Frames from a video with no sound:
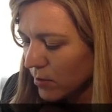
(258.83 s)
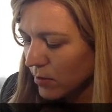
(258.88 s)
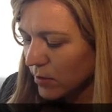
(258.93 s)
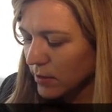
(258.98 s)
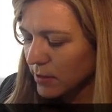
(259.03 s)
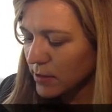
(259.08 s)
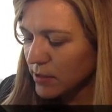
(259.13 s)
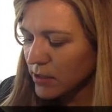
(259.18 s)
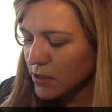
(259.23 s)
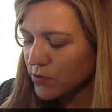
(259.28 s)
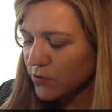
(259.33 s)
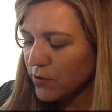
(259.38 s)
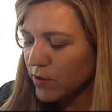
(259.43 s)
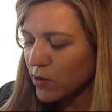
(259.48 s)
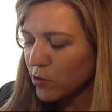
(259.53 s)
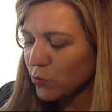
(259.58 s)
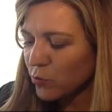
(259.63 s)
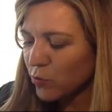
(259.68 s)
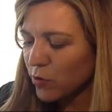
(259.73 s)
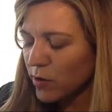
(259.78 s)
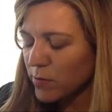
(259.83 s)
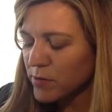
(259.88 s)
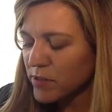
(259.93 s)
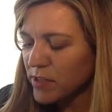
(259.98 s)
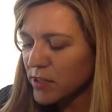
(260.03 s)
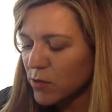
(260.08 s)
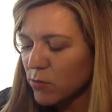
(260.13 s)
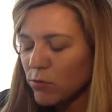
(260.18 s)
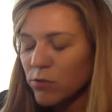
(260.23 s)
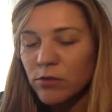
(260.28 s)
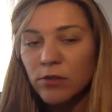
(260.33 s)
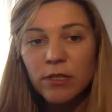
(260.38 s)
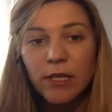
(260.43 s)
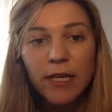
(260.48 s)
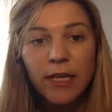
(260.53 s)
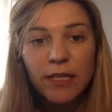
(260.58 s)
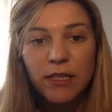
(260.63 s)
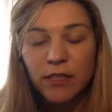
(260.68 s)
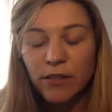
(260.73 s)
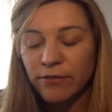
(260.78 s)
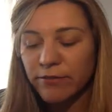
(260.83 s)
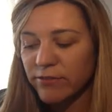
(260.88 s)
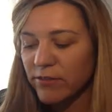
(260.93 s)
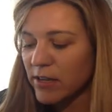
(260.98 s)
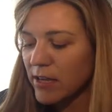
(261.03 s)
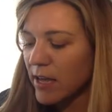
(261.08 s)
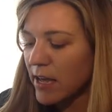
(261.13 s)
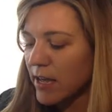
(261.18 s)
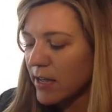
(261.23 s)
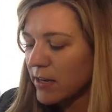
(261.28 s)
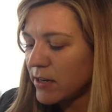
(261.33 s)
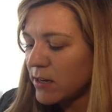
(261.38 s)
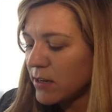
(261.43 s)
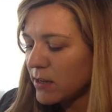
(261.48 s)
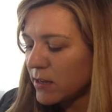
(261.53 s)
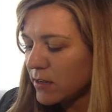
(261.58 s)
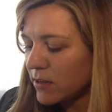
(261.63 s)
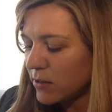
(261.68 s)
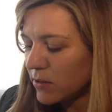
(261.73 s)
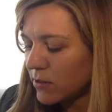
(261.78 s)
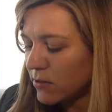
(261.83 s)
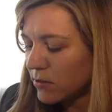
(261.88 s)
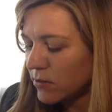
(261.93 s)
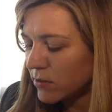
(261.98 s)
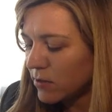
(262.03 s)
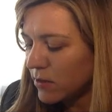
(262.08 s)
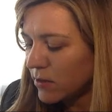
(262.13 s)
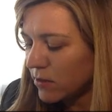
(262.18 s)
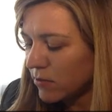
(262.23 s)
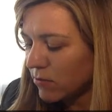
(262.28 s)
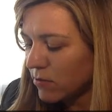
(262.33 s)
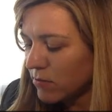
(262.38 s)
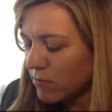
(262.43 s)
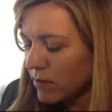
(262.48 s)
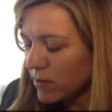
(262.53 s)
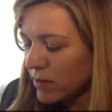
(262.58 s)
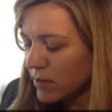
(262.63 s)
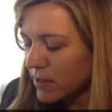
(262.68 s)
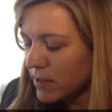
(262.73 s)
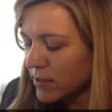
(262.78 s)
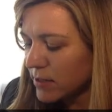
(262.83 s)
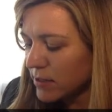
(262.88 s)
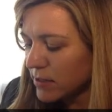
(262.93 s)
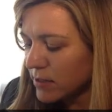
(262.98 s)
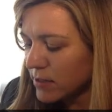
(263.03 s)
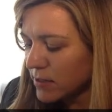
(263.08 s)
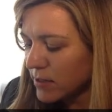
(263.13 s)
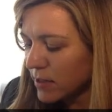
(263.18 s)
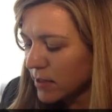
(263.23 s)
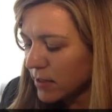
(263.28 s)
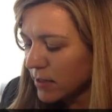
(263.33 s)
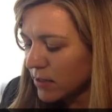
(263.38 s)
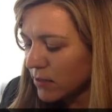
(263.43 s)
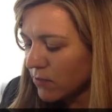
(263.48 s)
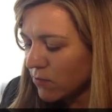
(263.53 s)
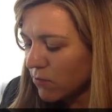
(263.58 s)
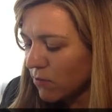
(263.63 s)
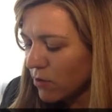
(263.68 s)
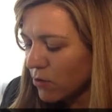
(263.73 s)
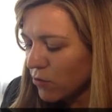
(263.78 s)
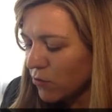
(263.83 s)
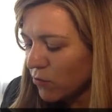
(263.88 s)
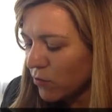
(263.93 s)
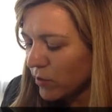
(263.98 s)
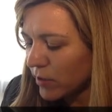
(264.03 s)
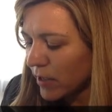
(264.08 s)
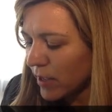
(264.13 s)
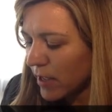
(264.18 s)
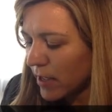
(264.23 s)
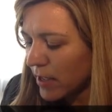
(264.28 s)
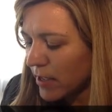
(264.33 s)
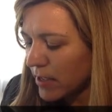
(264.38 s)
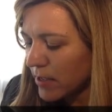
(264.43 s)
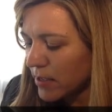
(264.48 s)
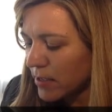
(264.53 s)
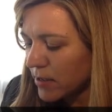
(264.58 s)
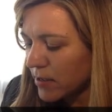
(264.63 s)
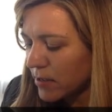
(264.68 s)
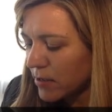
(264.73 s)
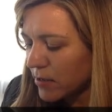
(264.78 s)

and since V out prime is equal to negative Vn, I can rewrite this as negative 1 over k